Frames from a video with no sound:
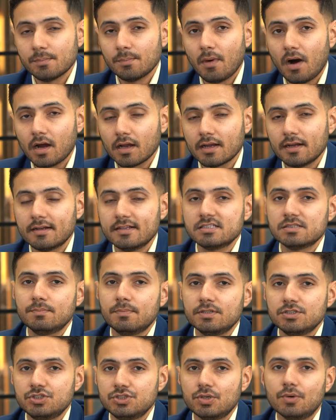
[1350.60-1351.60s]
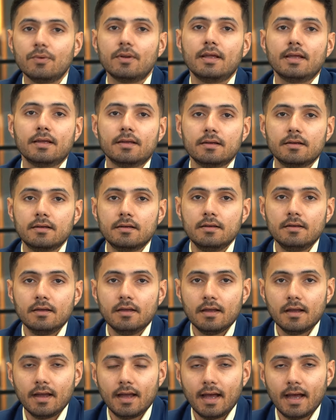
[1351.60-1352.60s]
the market is maturing
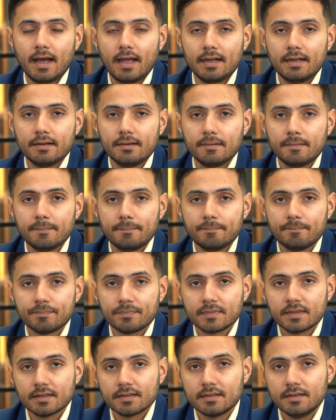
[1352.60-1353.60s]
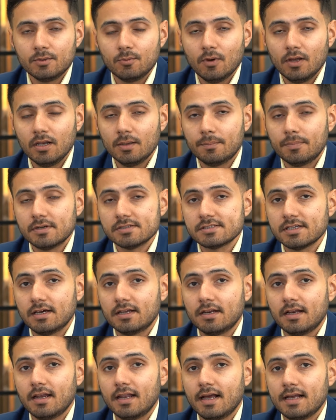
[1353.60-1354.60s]
and the developers
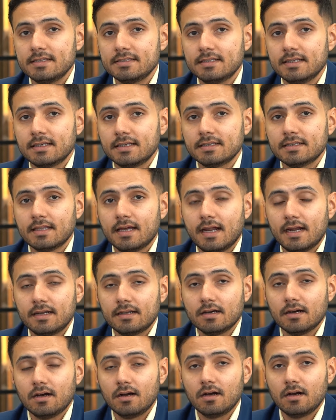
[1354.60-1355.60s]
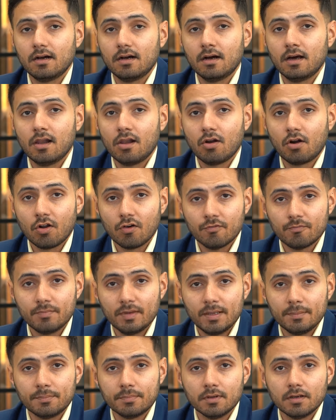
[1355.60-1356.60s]
are realizing that a lot of
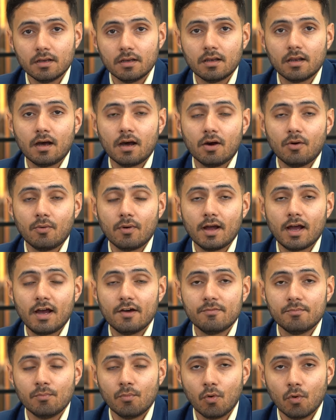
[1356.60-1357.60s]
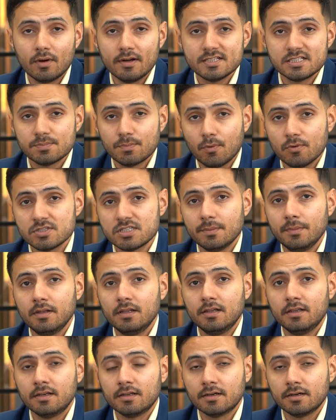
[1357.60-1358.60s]
people now have more disposable
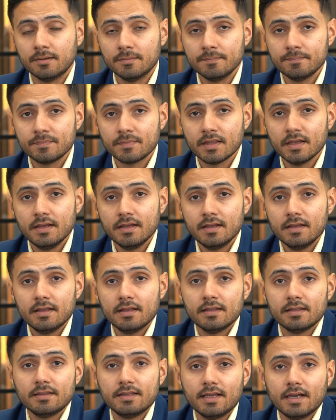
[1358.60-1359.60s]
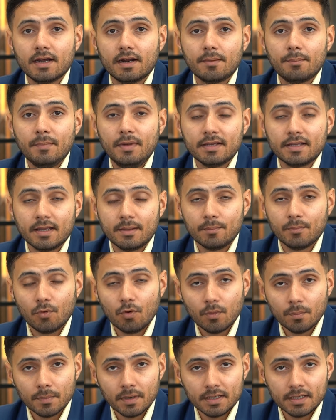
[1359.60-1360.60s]
income, they are making
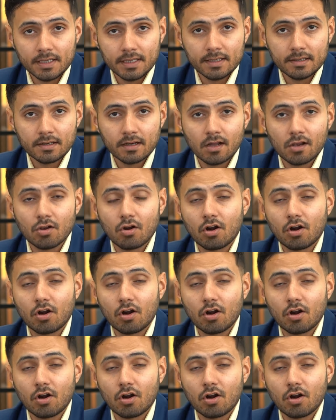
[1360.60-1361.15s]
more money, a